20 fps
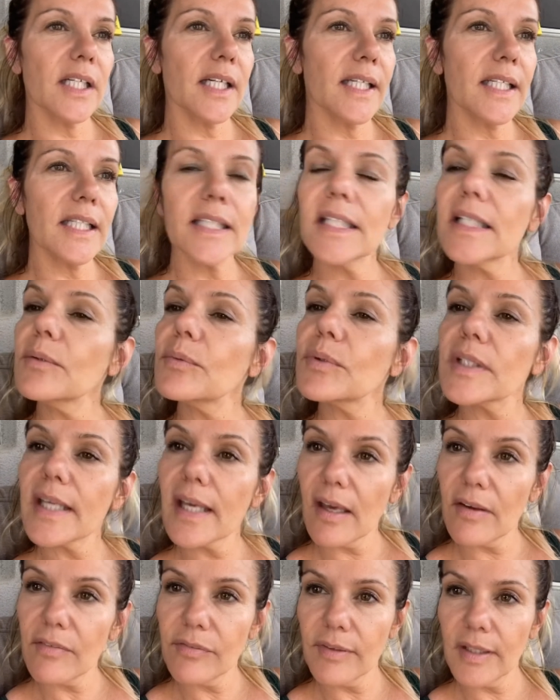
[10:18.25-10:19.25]
anything with
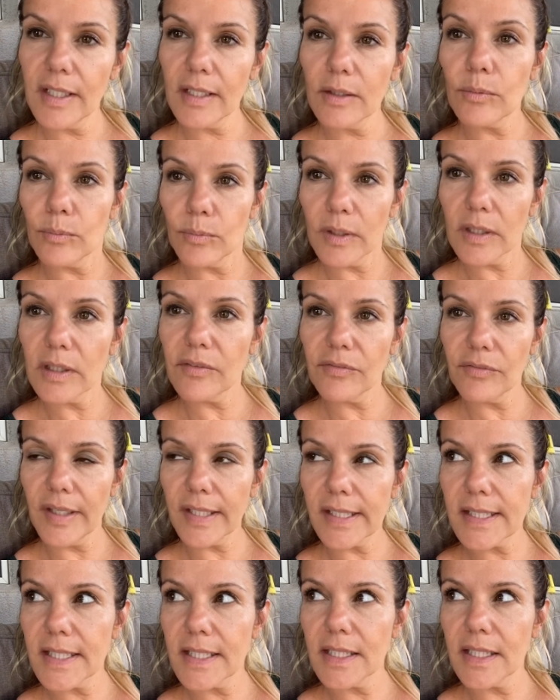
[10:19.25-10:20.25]
caffeine will
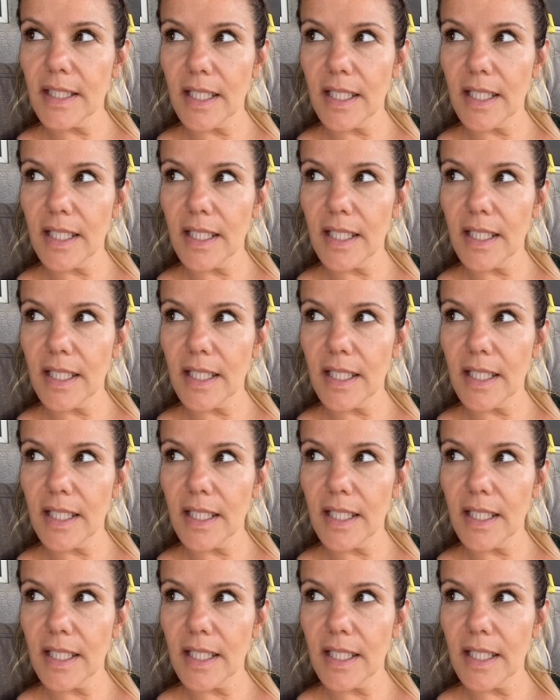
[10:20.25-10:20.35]
affect it,